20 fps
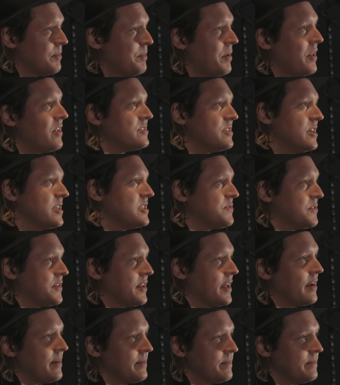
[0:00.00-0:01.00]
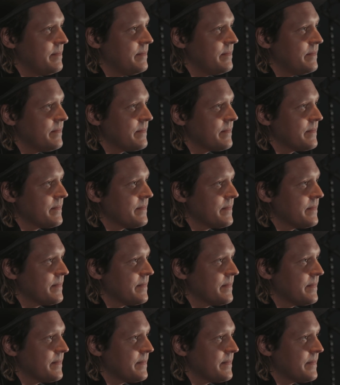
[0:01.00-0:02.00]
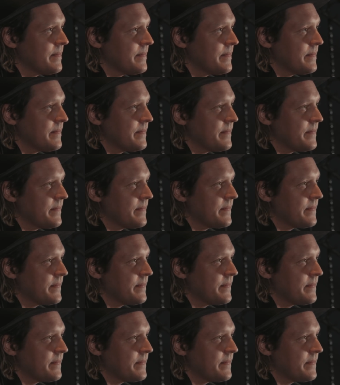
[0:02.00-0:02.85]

apologize for that. When I'm still trying to